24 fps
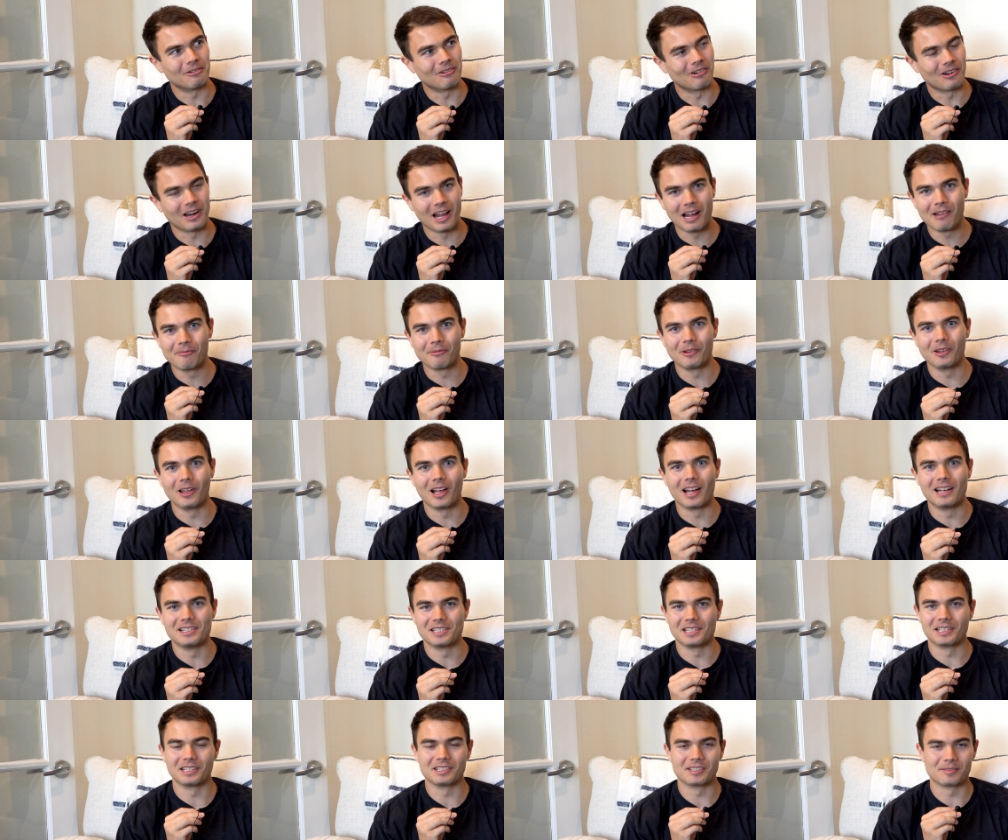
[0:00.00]
what I'm
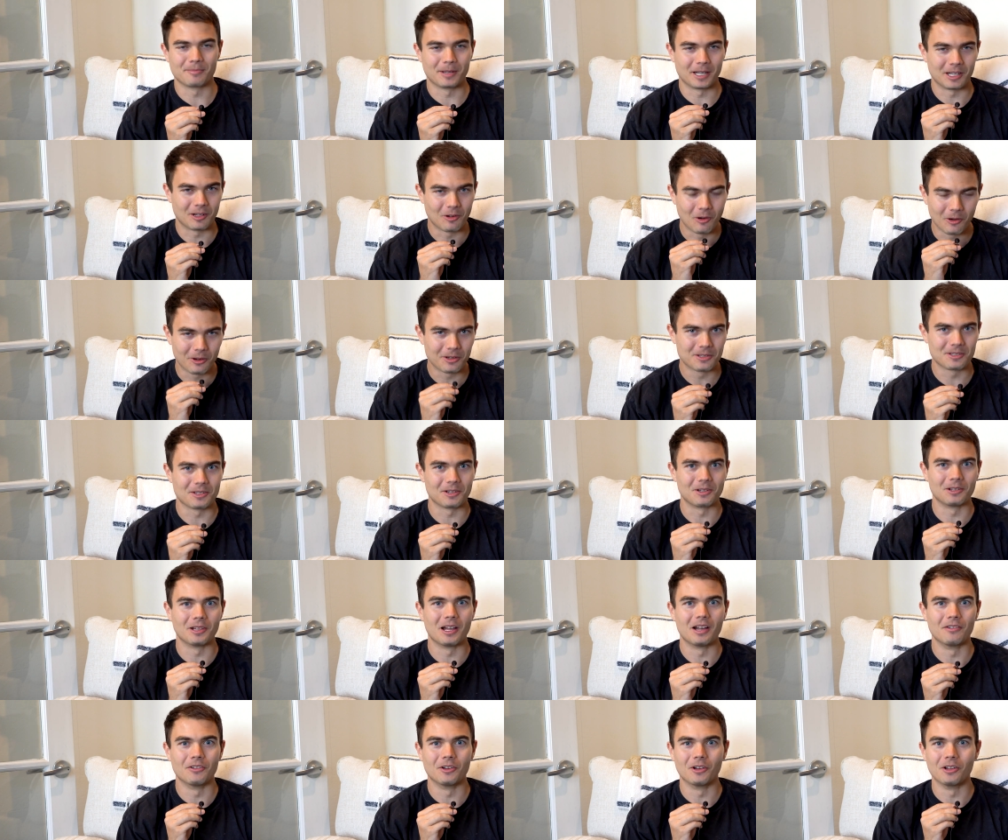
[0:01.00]
realizing is my cortisol
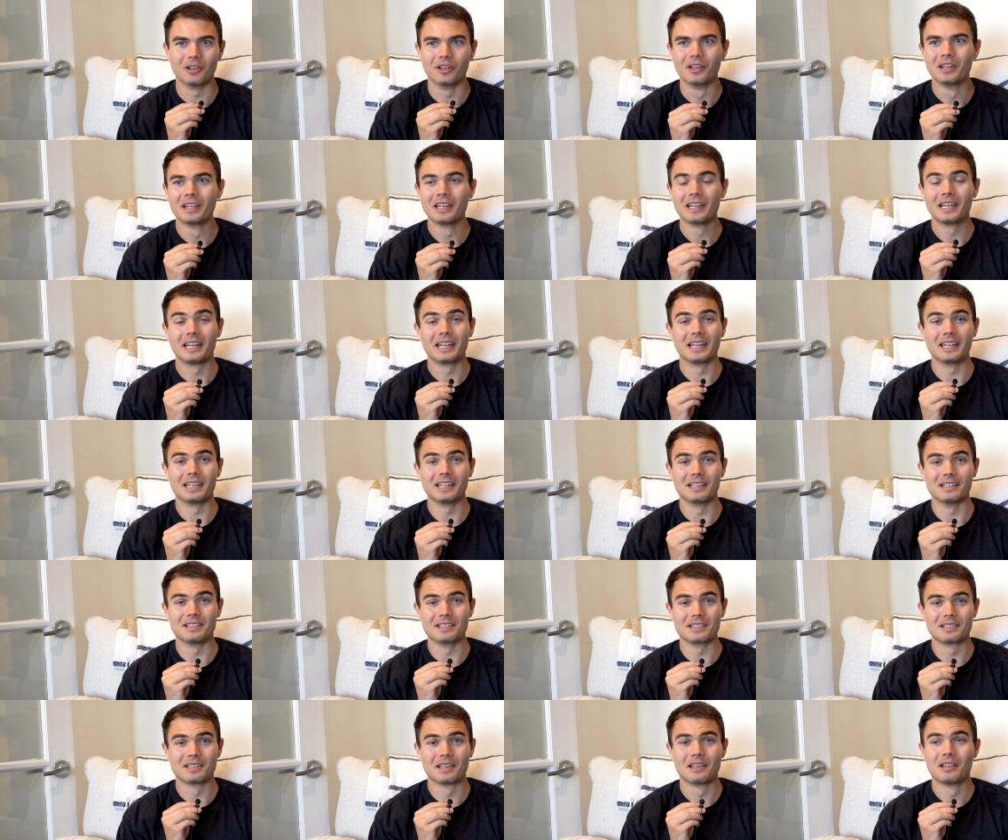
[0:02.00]
level
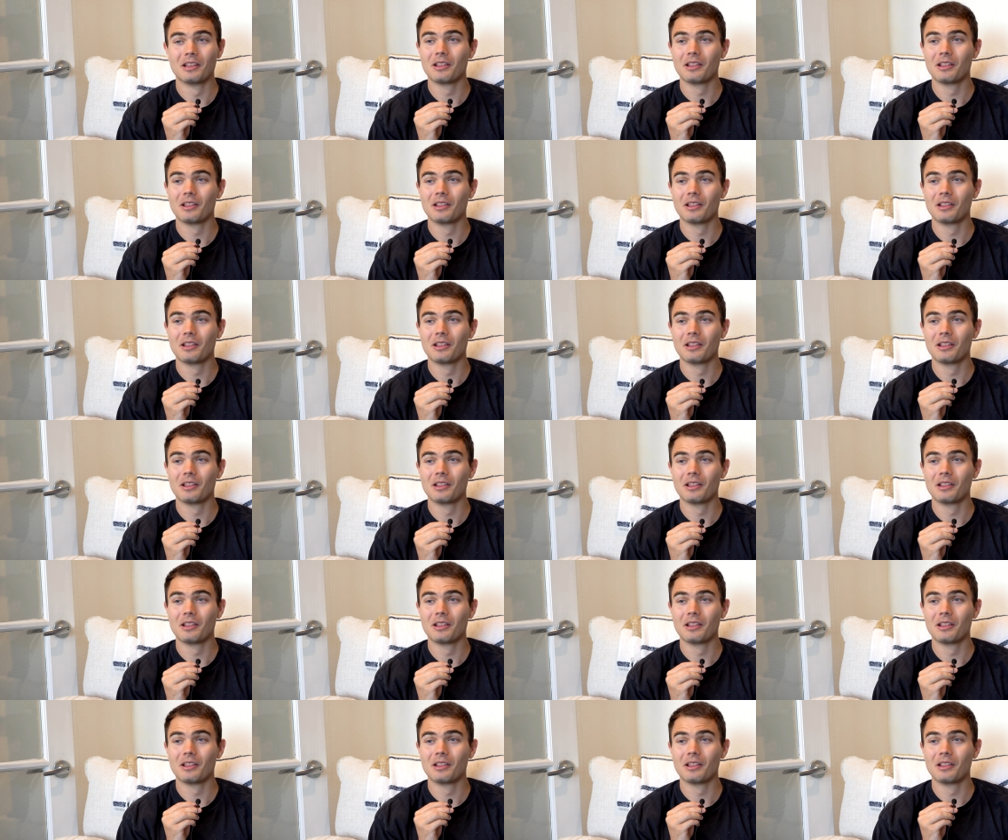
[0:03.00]
is